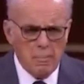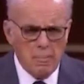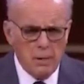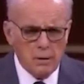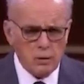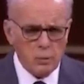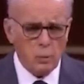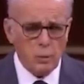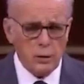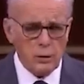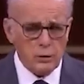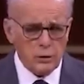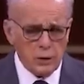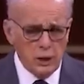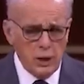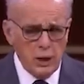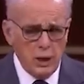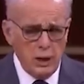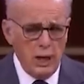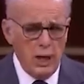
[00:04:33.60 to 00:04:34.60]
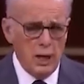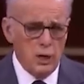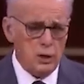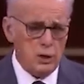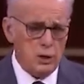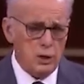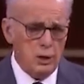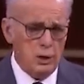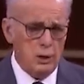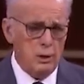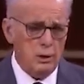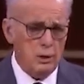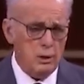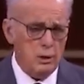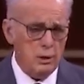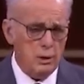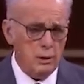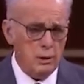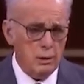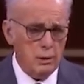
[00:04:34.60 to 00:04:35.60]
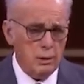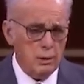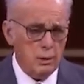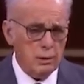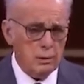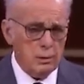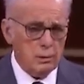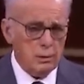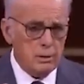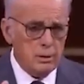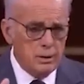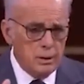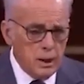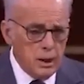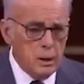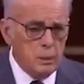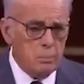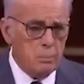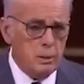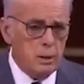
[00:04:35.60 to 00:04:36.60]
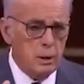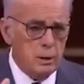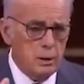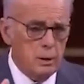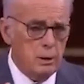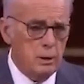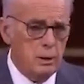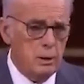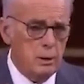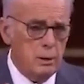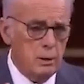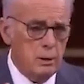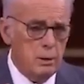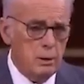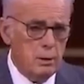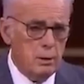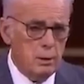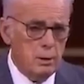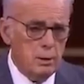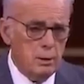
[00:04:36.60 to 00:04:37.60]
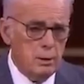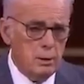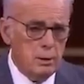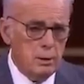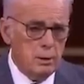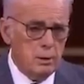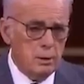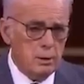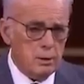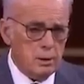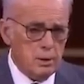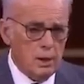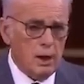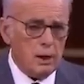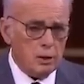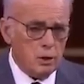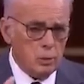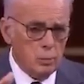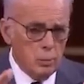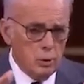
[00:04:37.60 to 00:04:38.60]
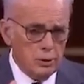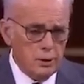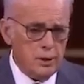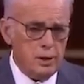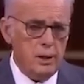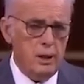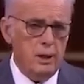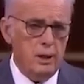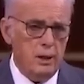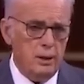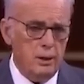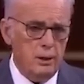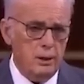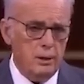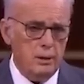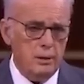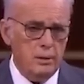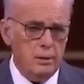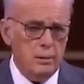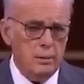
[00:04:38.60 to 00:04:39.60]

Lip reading: So when you see a nation deep in sexual sin,